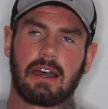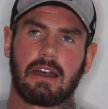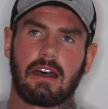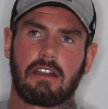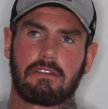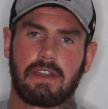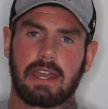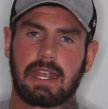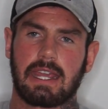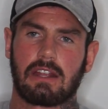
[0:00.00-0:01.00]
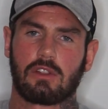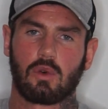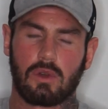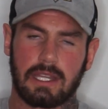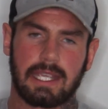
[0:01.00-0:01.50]
are very
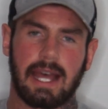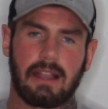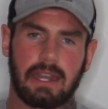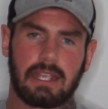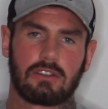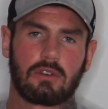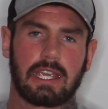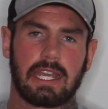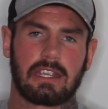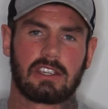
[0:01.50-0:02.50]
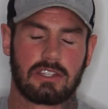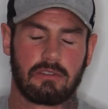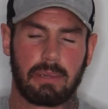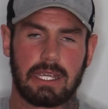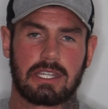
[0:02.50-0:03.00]
low in calorie. Okay, because they're
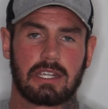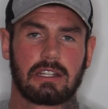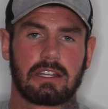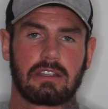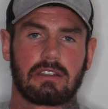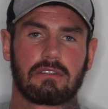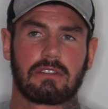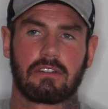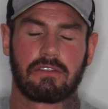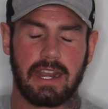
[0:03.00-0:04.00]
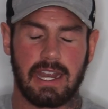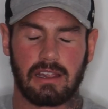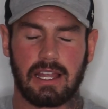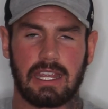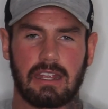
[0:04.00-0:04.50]
very
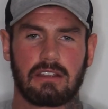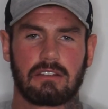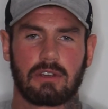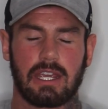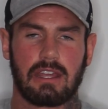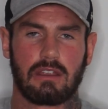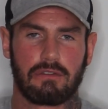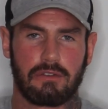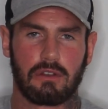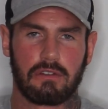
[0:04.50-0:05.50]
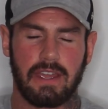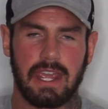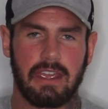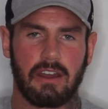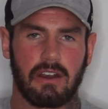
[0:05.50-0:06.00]
light. Okay, they're full of
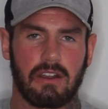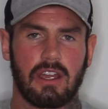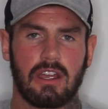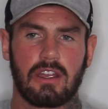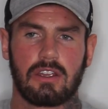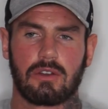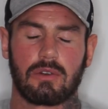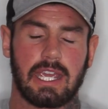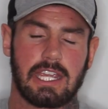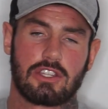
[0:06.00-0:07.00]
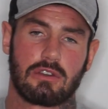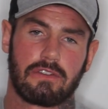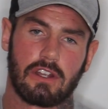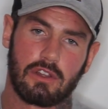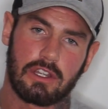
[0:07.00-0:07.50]
air. Okay, so if
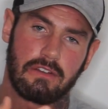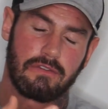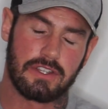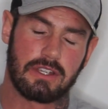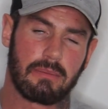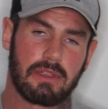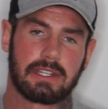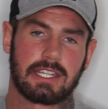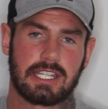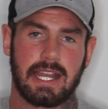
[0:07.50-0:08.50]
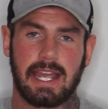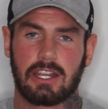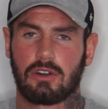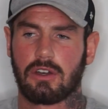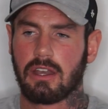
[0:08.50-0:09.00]
you're looking for something to
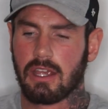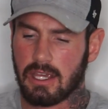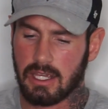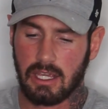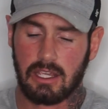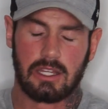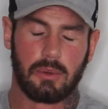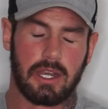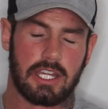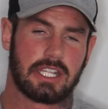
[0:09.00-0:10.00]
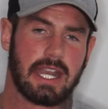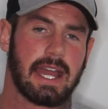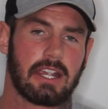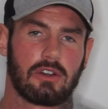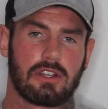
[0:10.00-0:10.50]
snack on, you want to
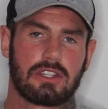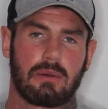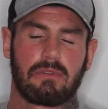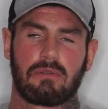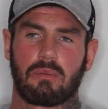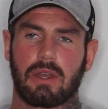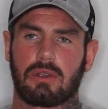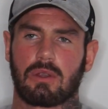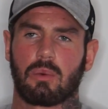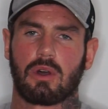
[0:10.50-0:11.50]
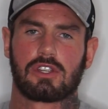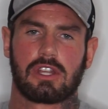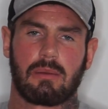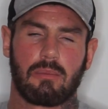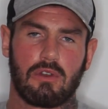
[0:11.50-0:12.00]
snack on something while you're
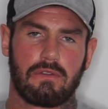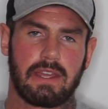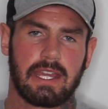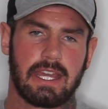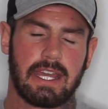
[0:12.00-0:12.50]
watching a movie,